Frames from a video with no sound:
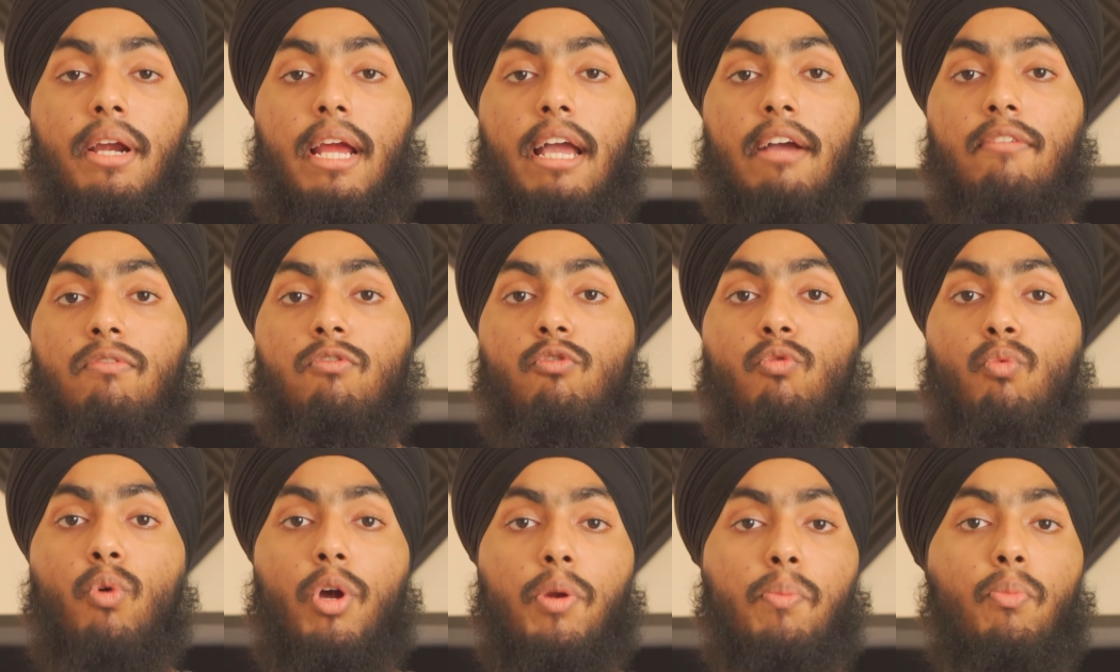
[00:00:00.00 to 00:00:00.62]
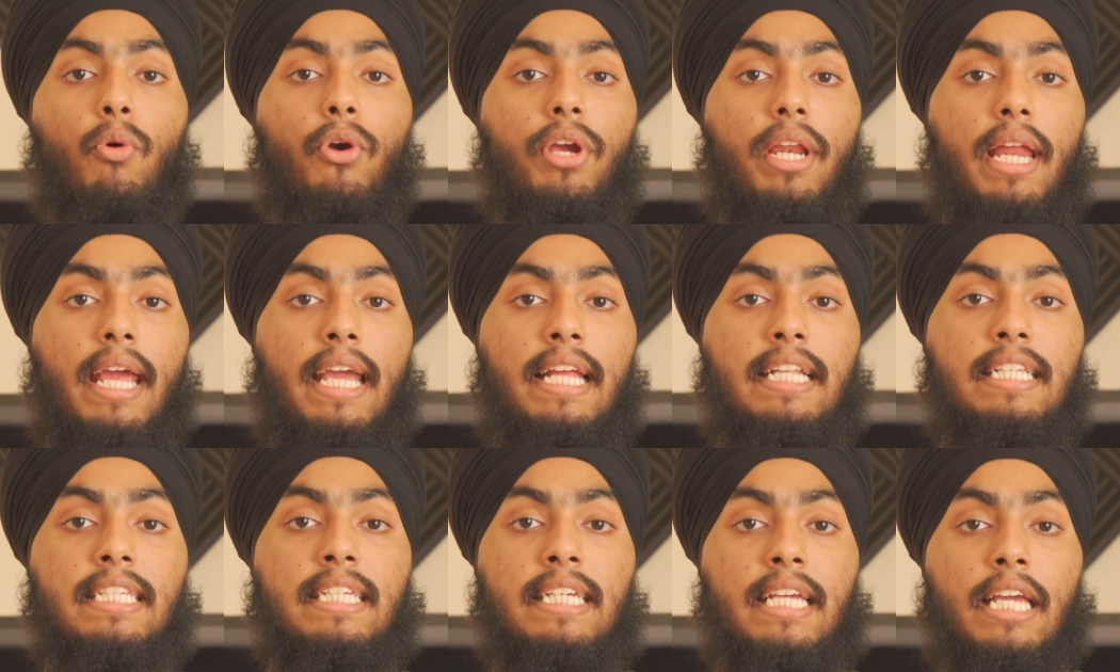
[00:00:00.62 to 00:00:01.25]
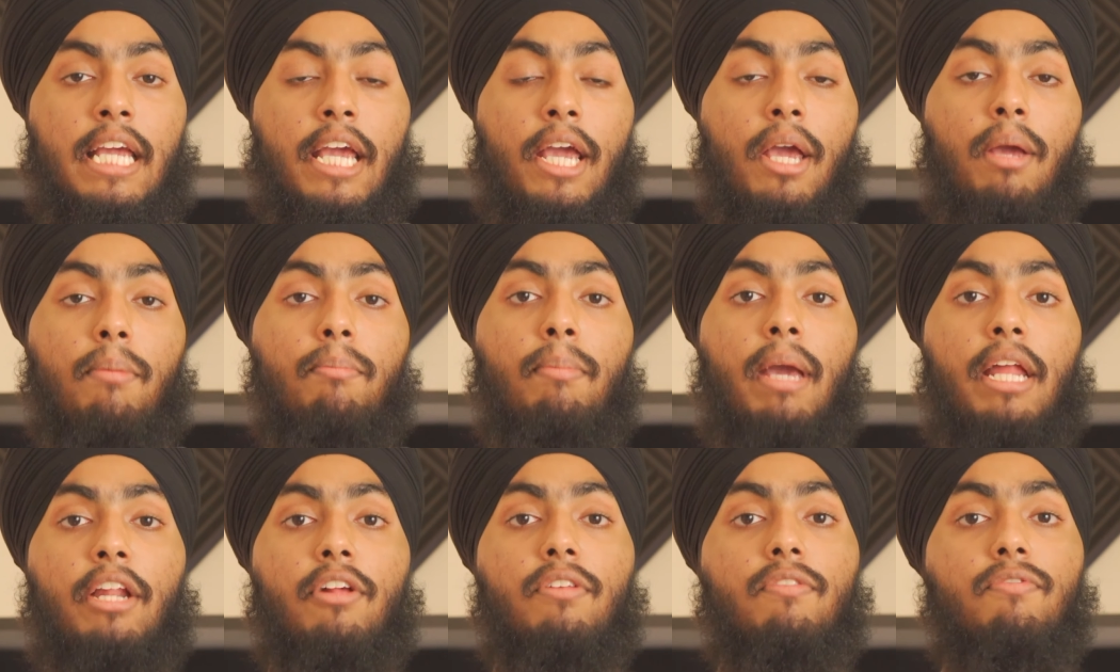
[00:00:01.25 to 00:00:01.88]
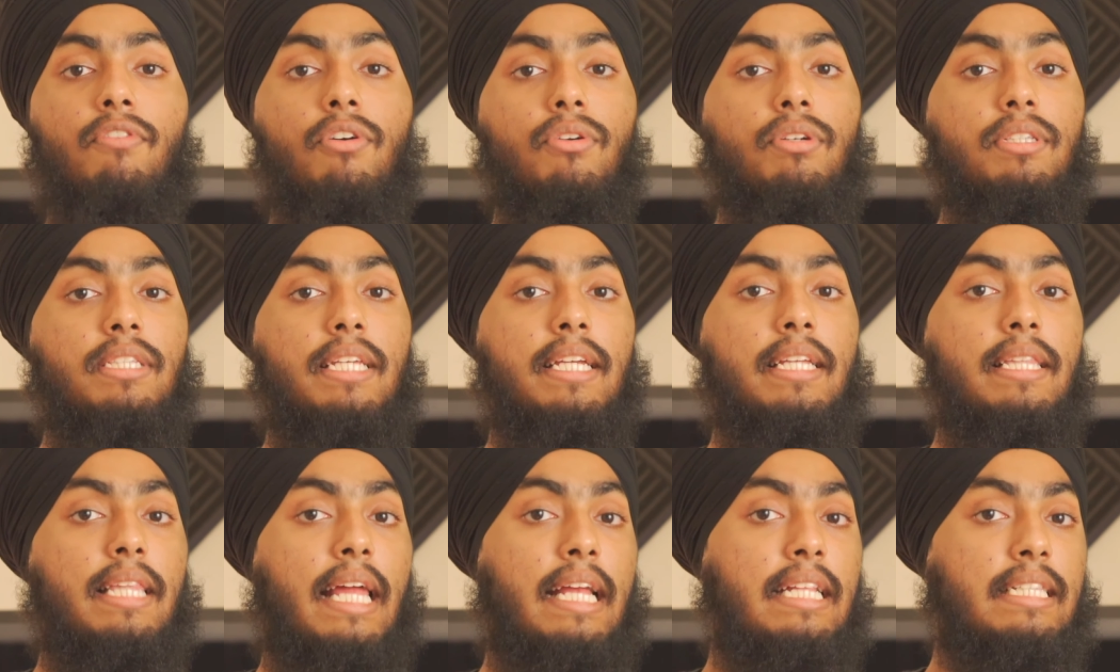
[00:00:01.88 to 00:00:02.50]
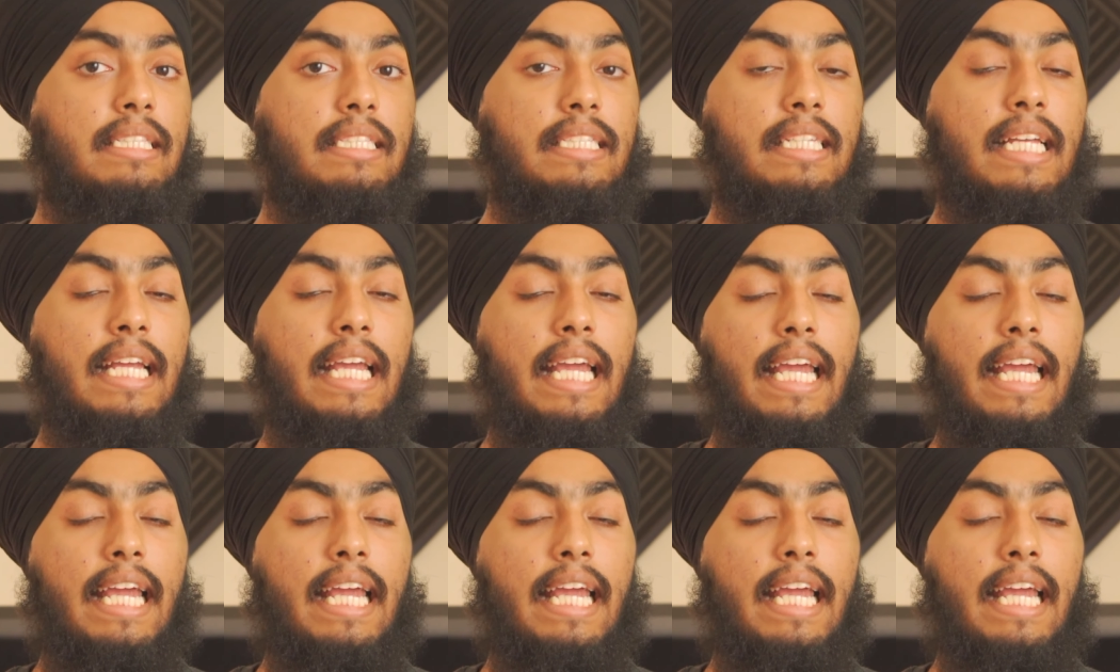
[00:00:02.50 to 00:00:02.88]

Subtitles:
f1.8 manual focusing lens.